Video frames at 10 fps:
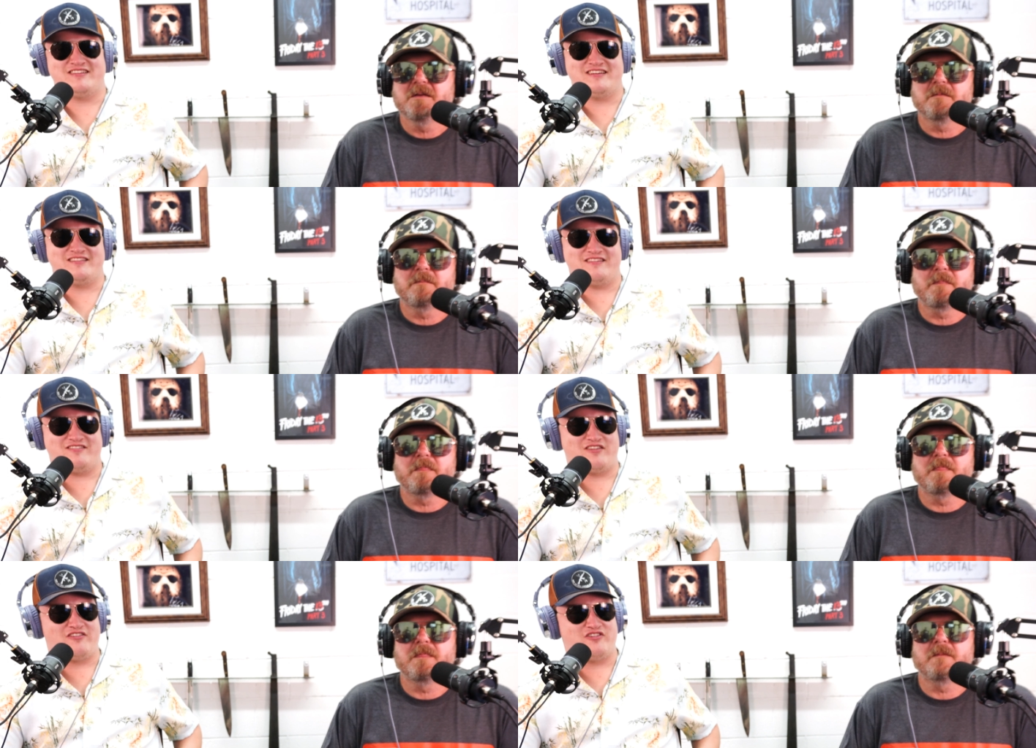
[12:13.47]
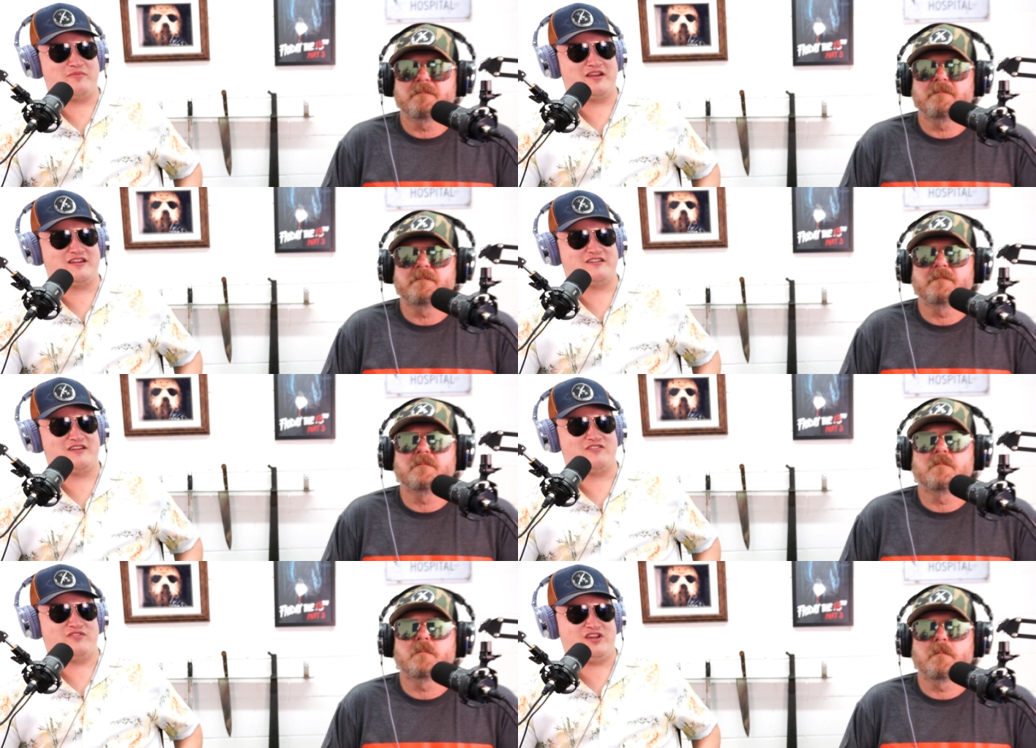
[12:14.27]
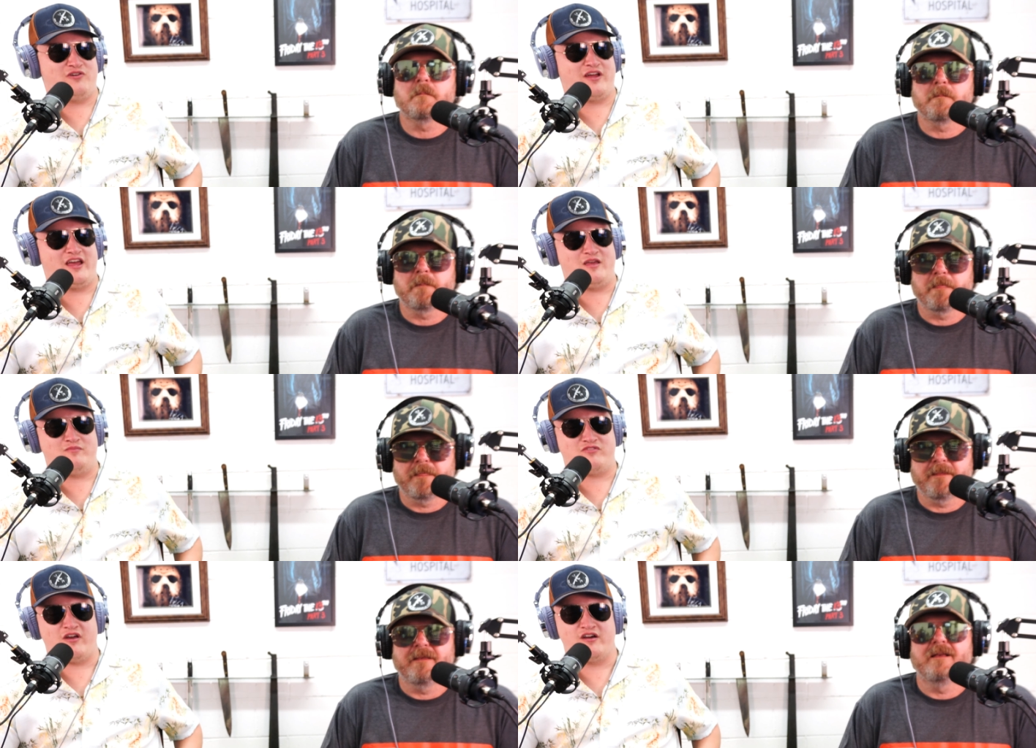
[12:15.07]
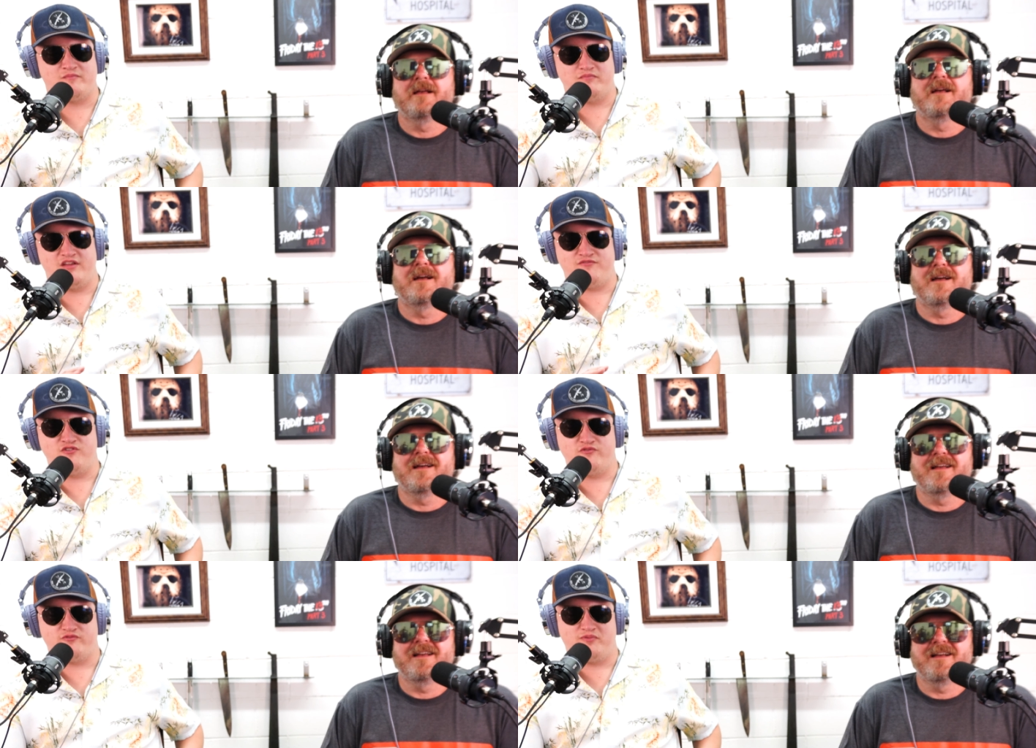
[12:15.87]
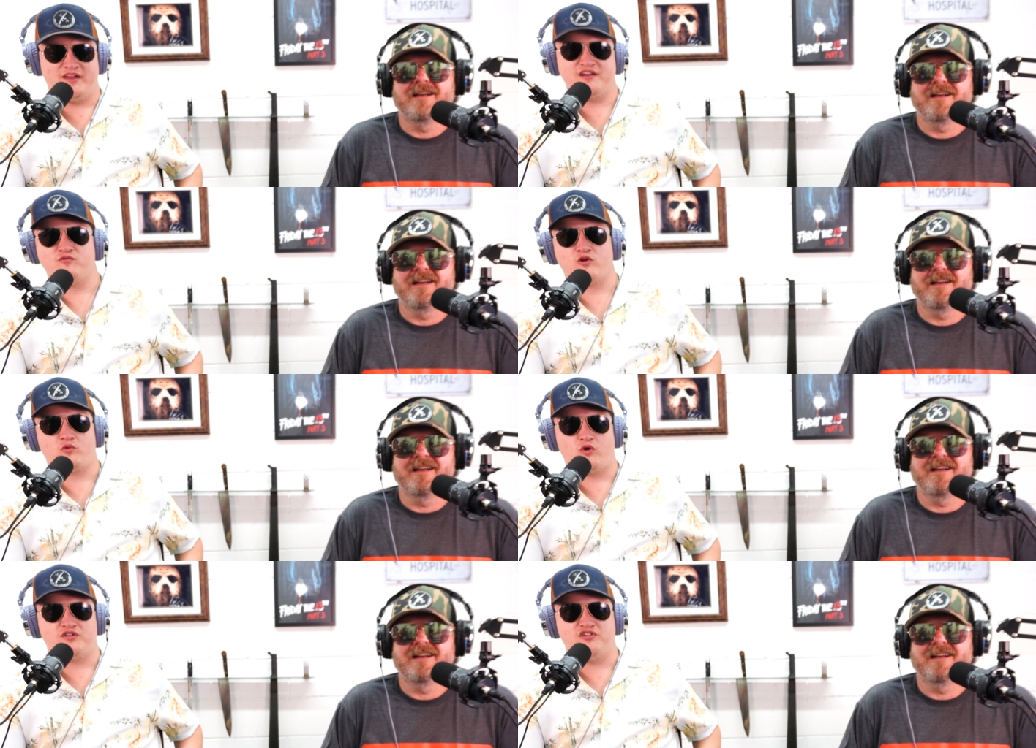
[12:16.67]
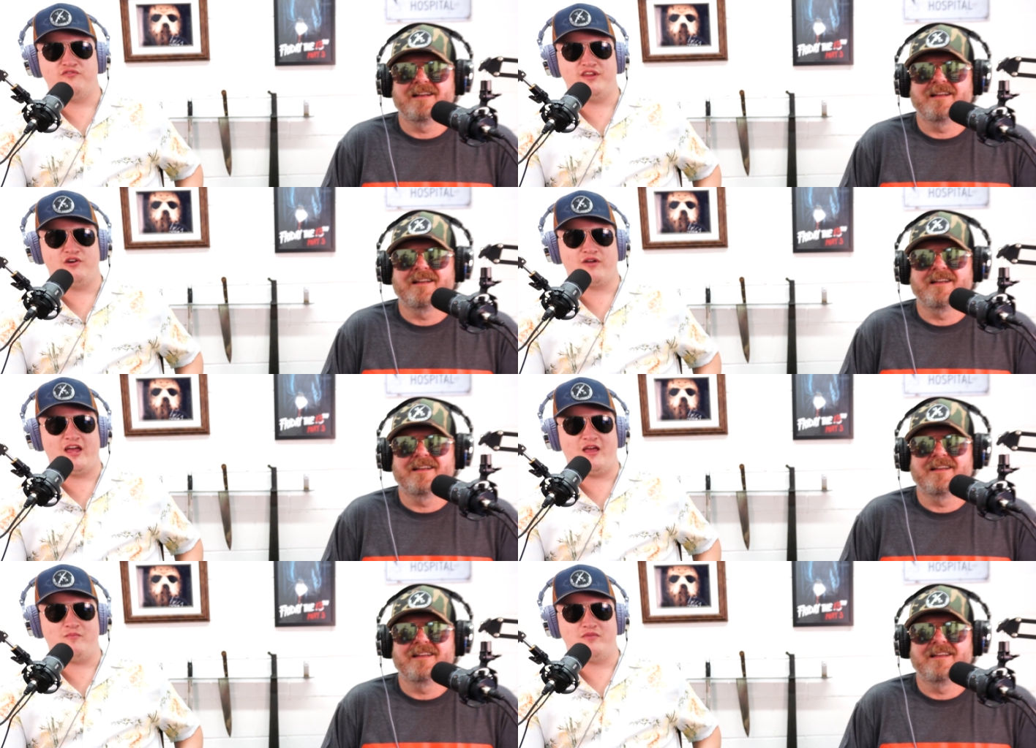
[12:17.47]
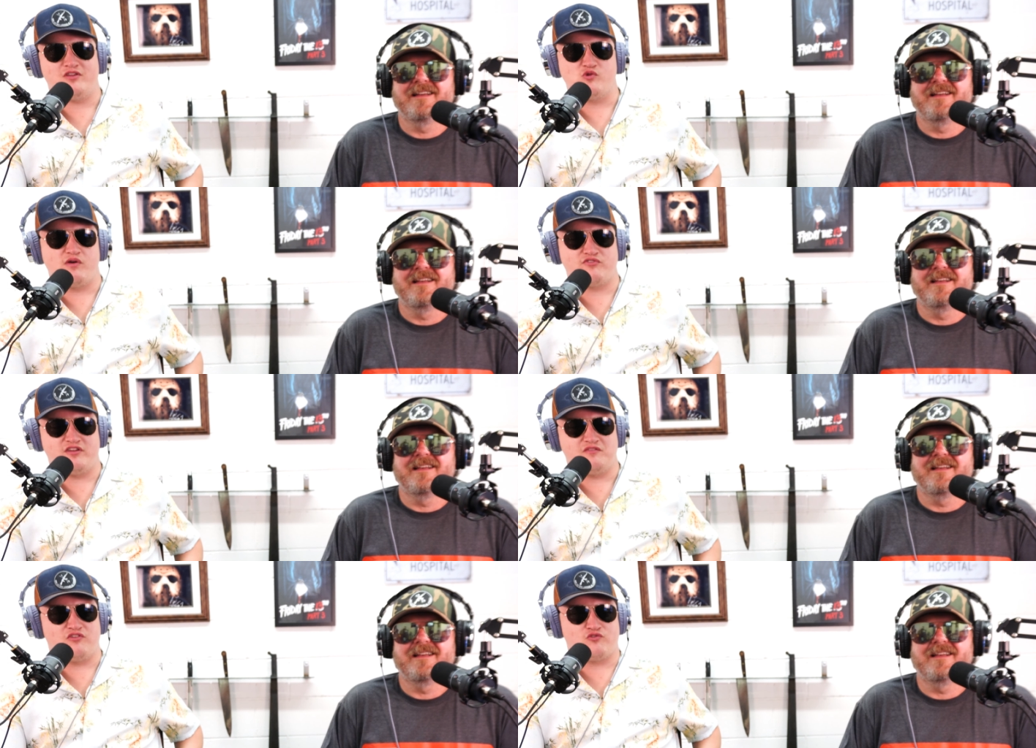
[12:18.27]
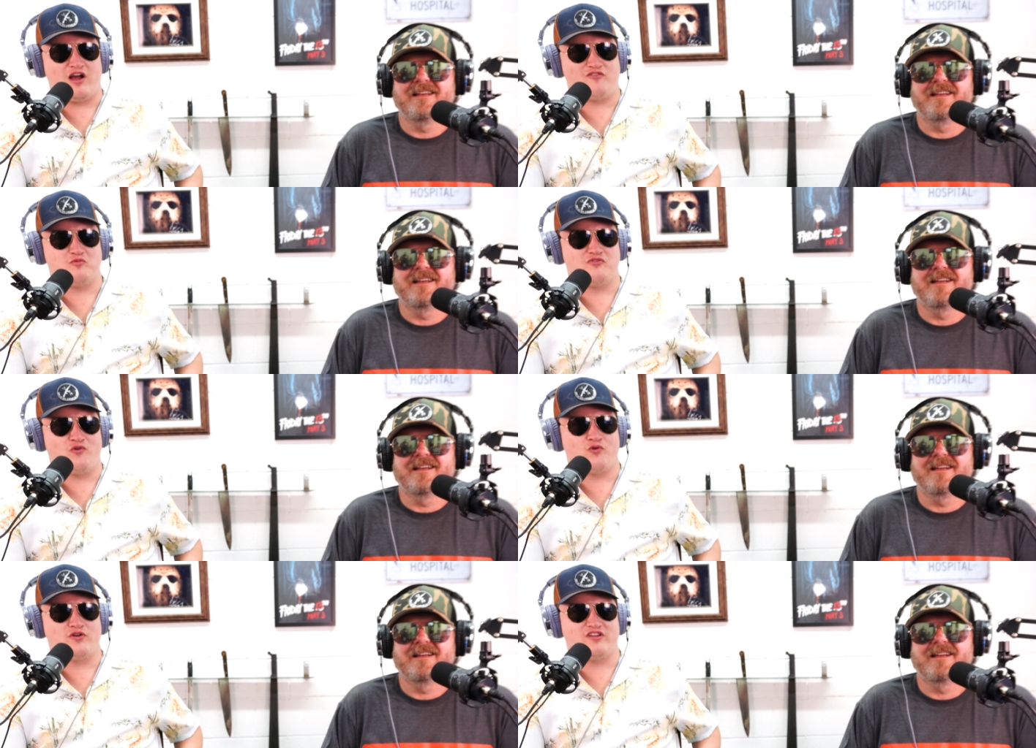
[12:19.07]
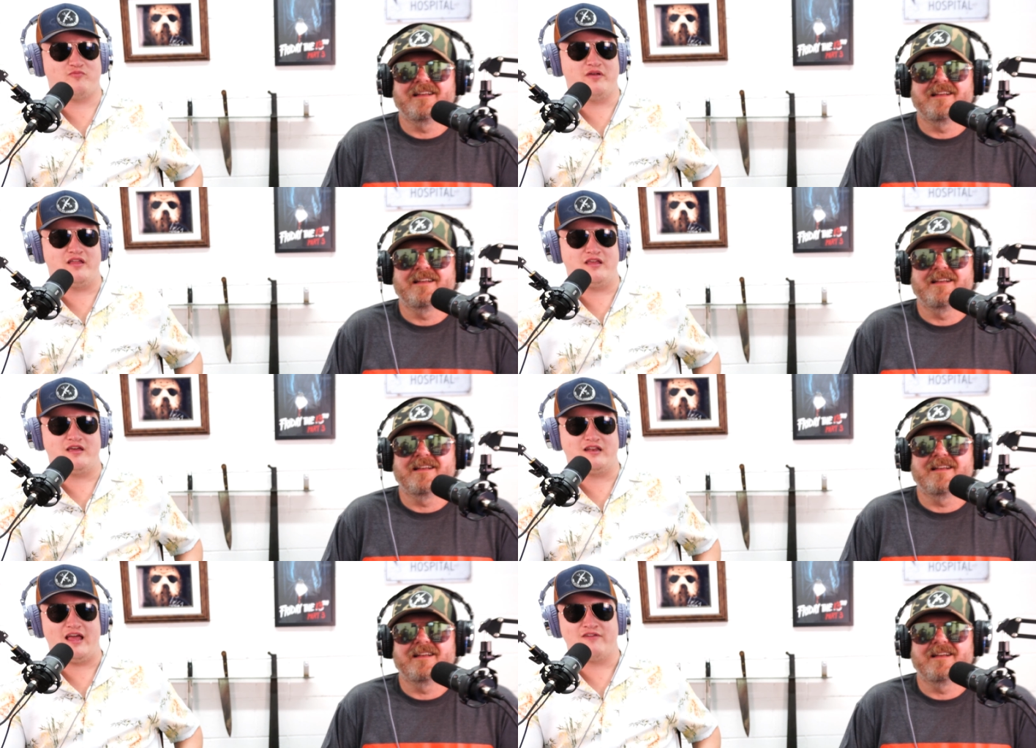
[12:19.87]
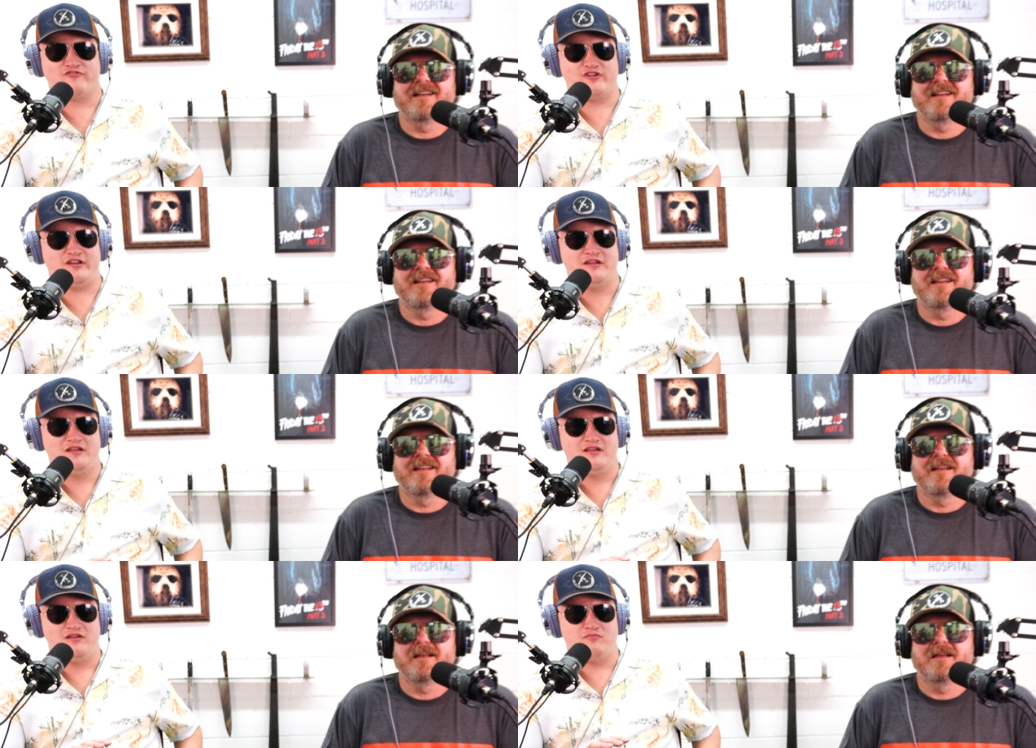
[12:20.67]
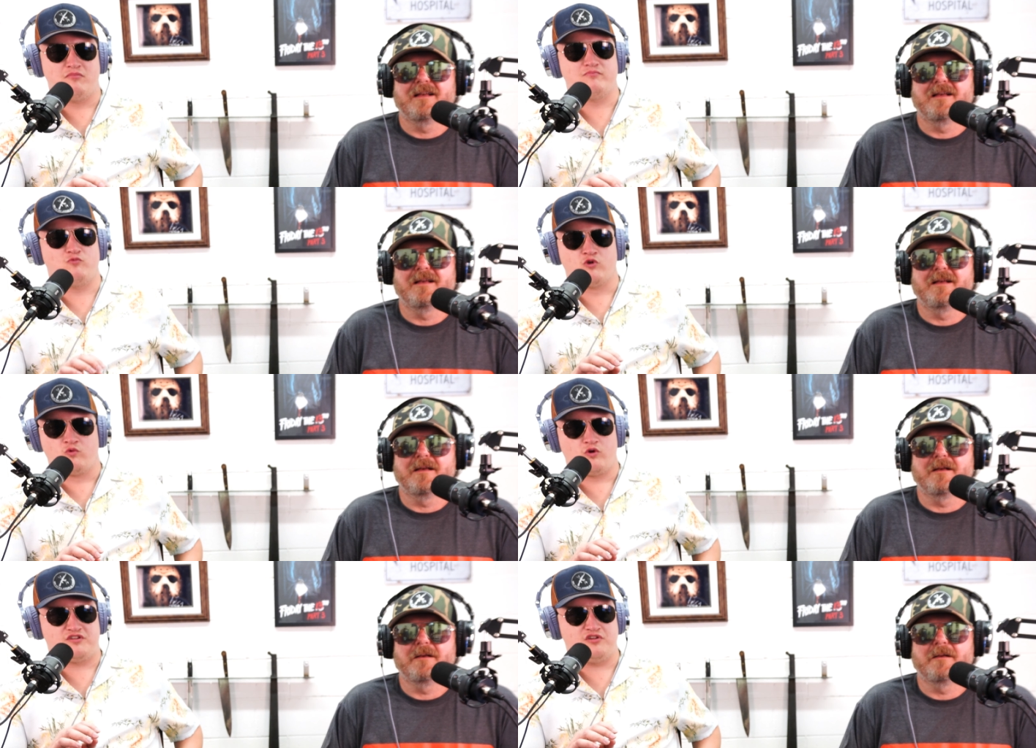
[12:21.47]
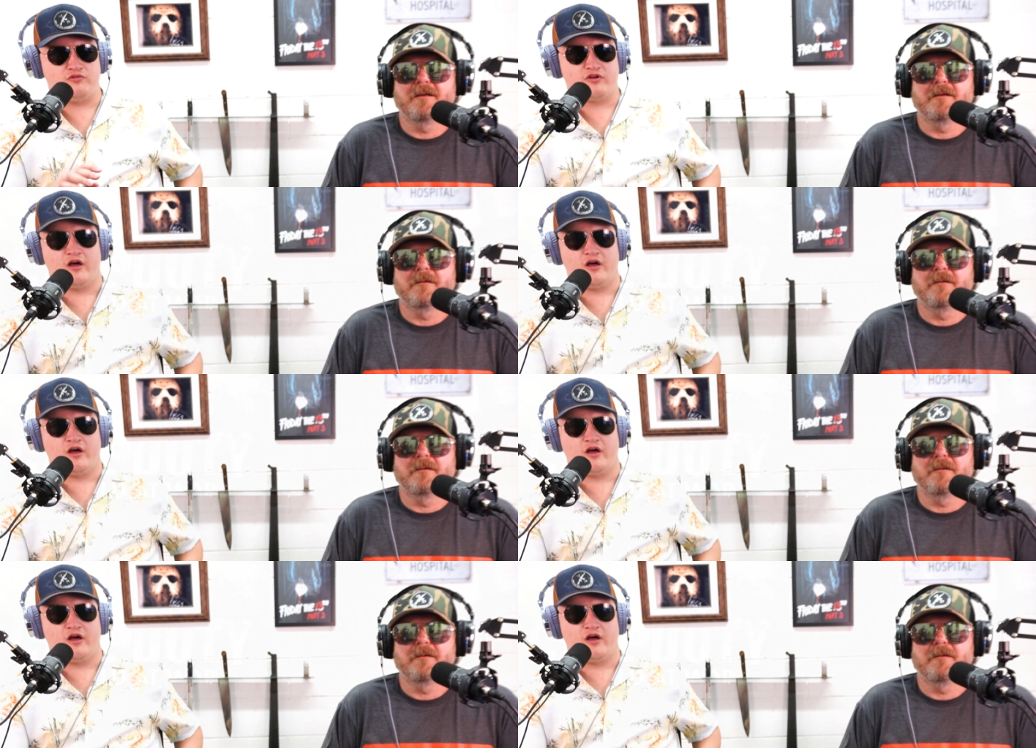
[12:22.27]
Speaker 1: uh, this has also been in a ton of video games. Uh, if you have played a World War II video game, you have seen this rifle before. It's been in every World War II